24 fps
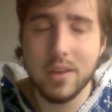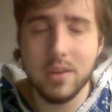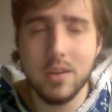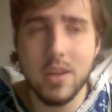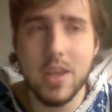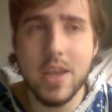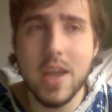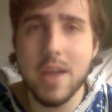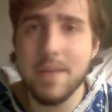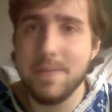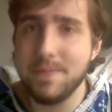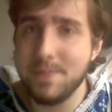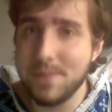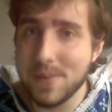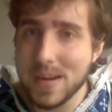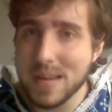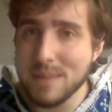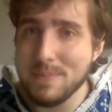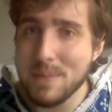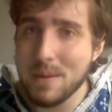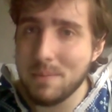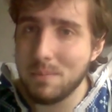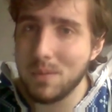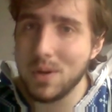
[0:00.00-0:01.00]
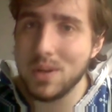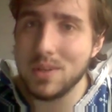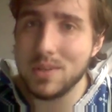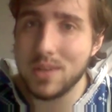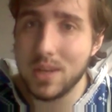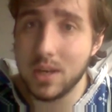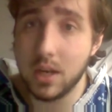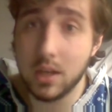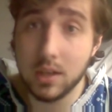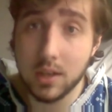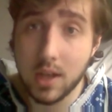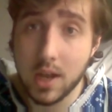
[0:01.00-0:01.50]
You get funny memories
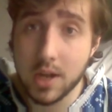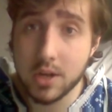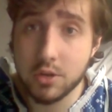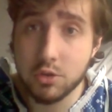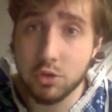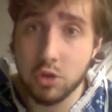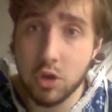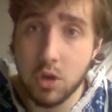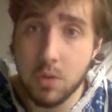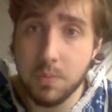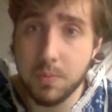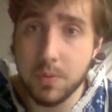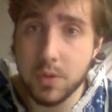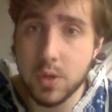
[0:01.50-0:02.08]
in a large group,